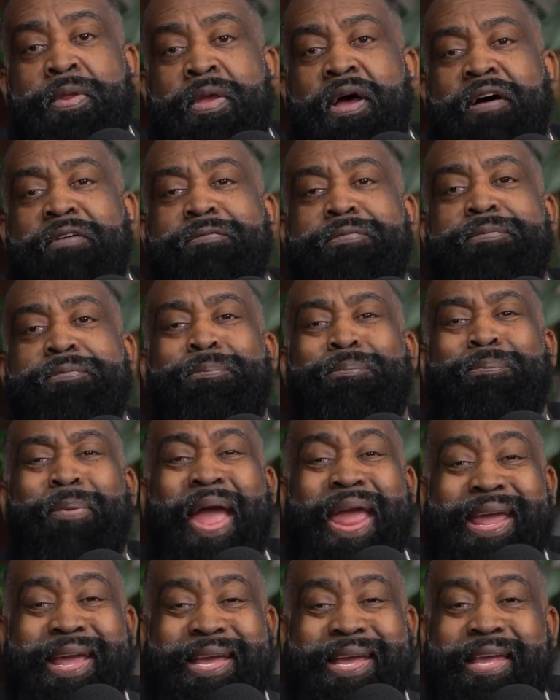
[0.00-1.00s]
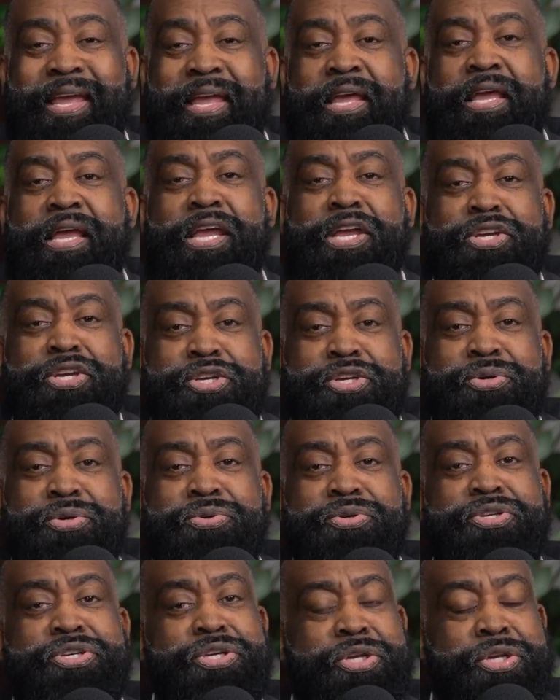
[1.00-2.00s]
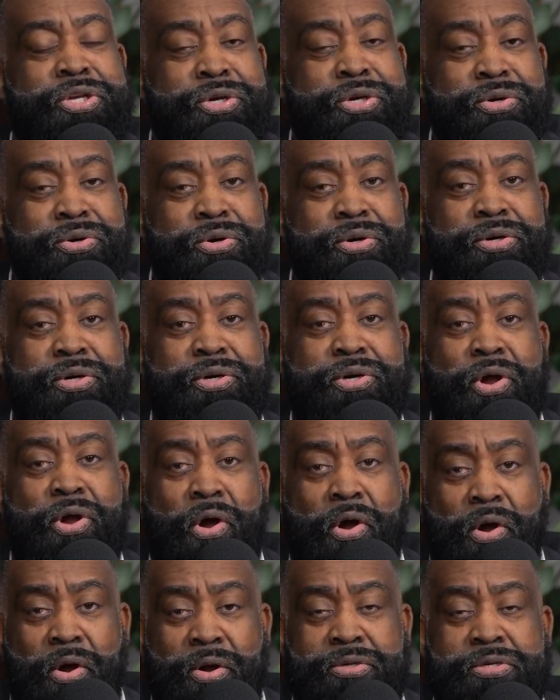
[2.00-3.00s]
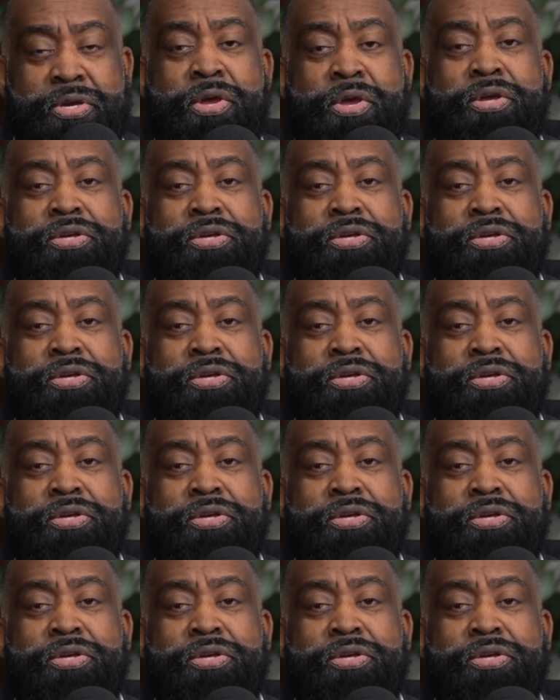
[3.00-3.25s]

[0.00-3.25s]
of bank issued secured cards.